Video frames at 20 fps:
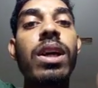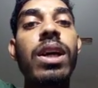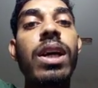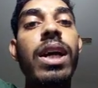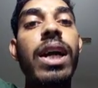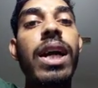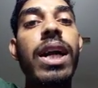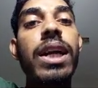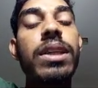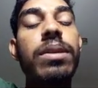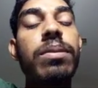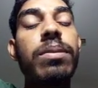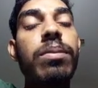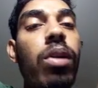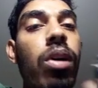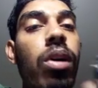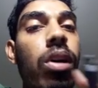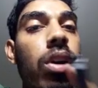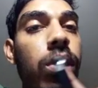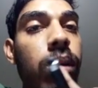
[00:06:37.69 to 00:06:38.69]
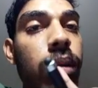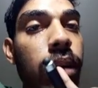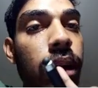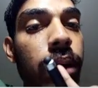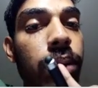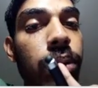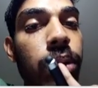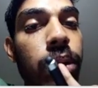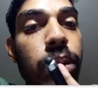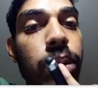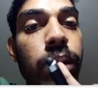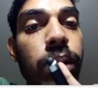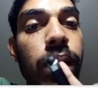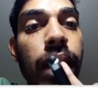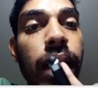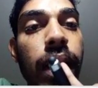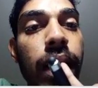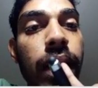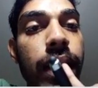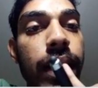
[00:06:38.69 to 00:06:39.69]
Its molecular formula
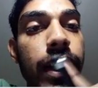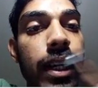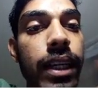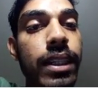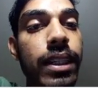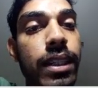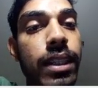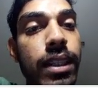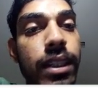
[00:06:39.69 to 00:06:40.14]
is